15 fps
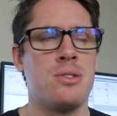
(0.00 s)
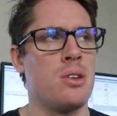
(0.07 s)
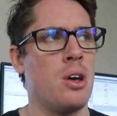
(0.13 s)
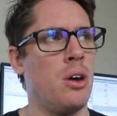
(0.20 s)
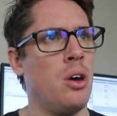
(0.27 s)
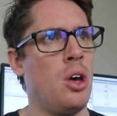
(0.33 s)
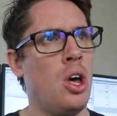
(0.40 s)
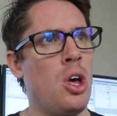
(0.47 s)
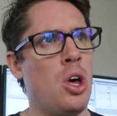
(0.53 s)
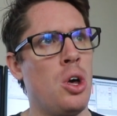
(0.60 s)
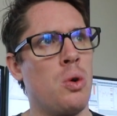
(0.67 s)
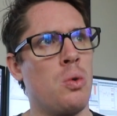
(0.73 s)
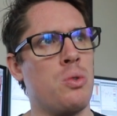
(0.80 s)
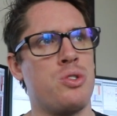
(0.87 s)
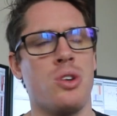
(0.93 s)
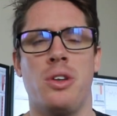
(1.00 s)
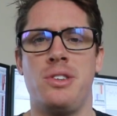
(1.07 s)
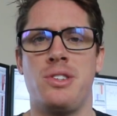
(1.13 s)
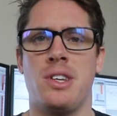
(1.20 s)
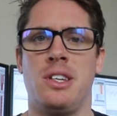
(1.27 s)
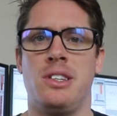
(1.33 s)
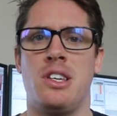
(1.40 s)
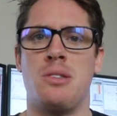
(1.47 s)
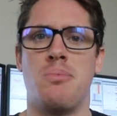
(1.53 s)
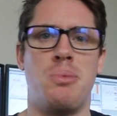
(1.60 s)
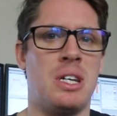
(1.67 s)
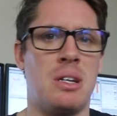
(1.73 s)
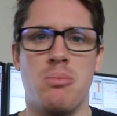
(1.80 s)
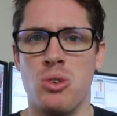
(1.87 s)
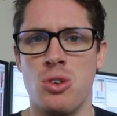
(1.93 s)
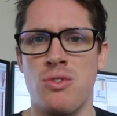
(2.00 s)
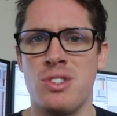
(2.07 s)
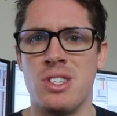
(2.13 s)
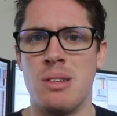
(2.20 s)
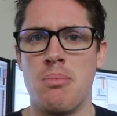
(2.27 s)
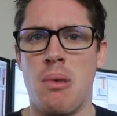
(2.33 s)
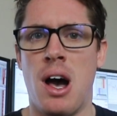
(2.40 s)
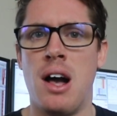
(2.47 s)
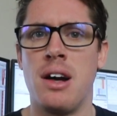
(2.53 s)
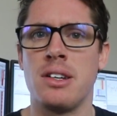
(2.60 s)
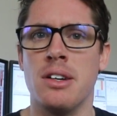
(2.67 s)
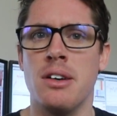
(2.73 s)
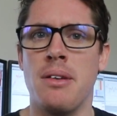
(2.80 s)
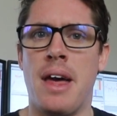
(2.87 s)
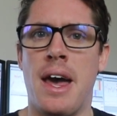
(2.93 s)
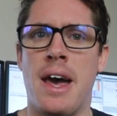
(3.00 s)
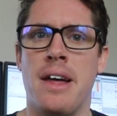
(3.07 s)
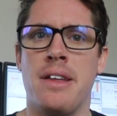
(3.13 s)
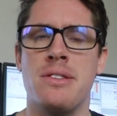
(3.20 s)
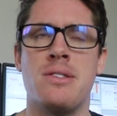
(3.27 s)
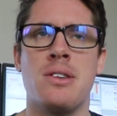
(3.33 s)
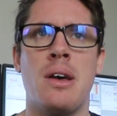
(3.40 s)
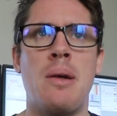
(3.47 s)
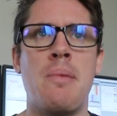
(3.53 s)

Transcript: So we're certainly seeing these bigger moves in the market. And